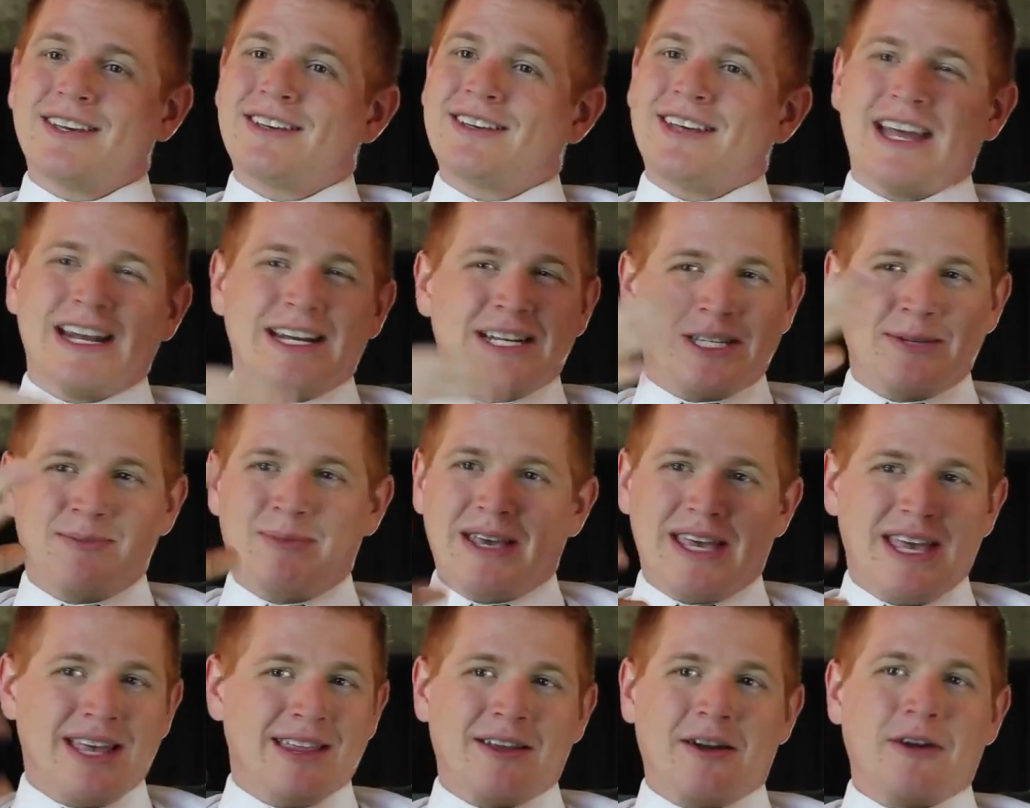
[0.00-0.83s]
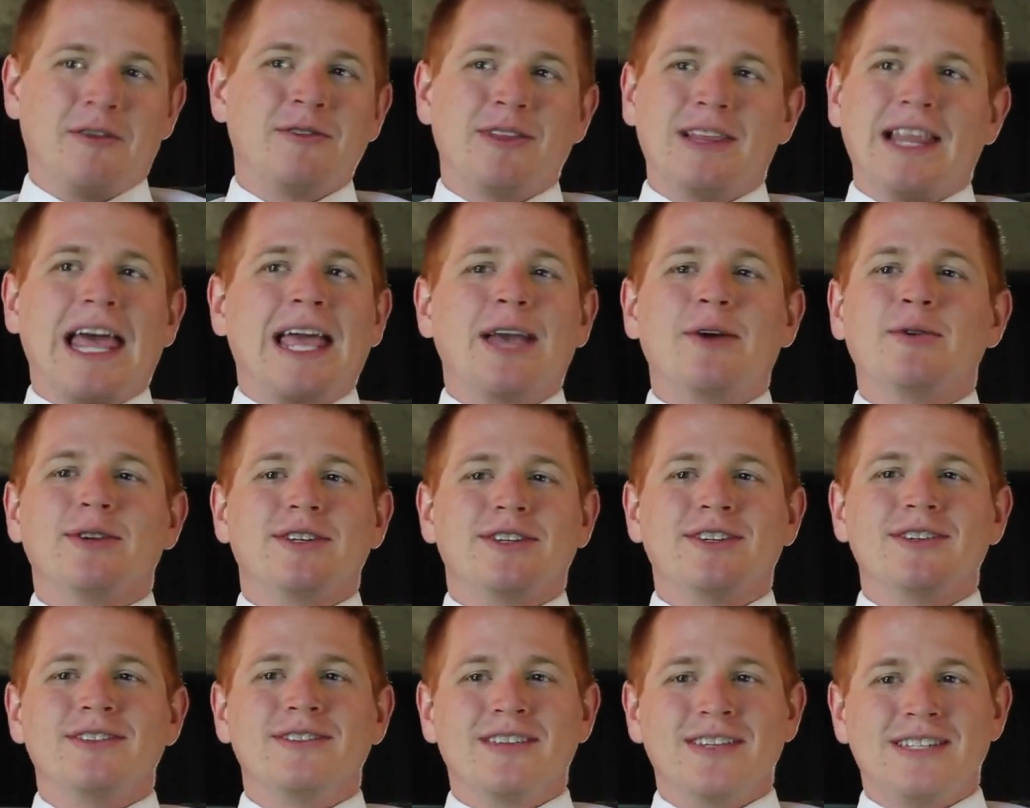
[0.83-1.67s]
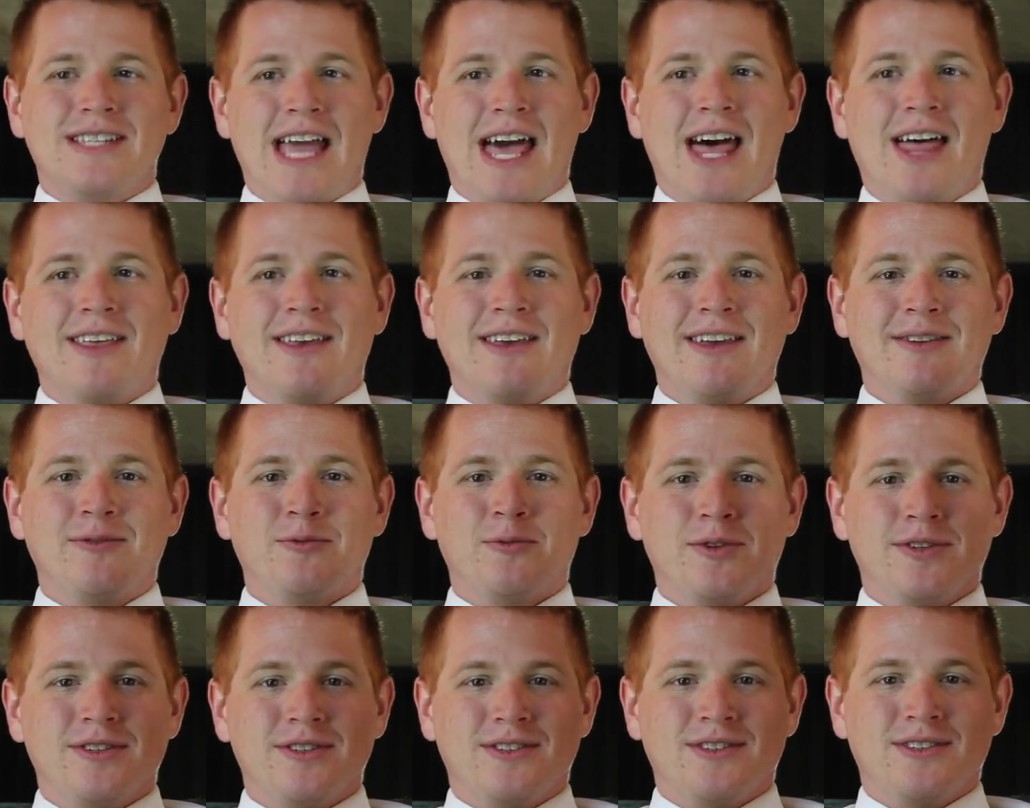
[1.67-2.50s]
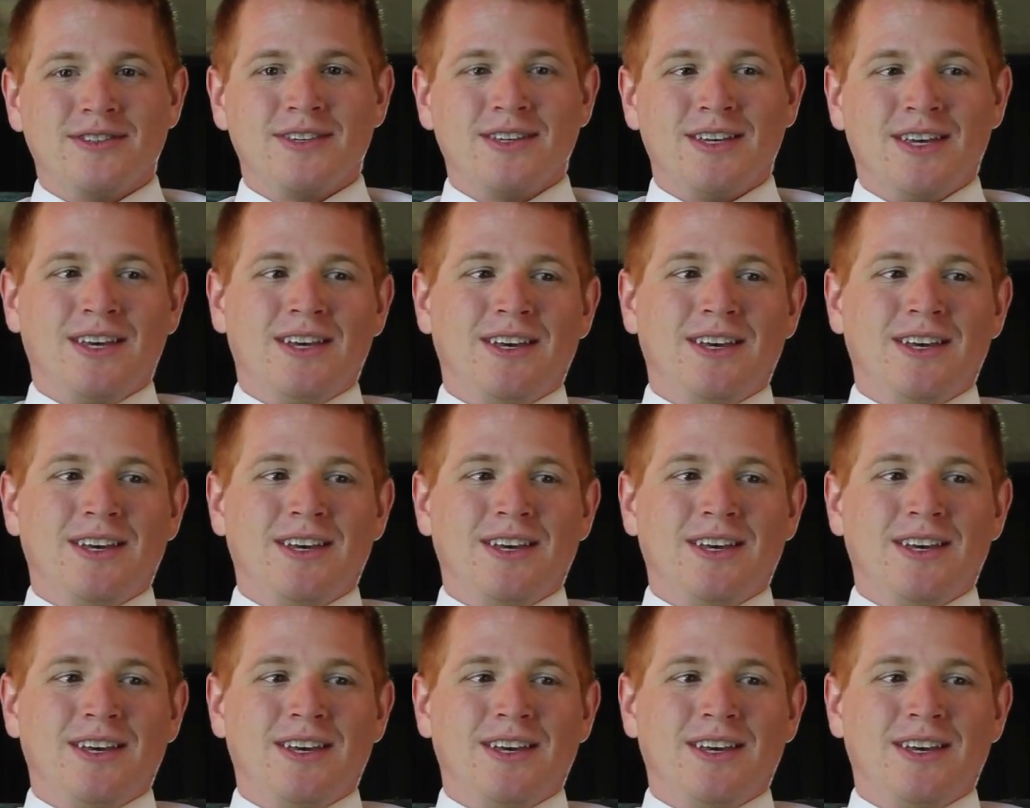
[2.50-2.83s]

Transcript: kind of speaking their own languages. Italian was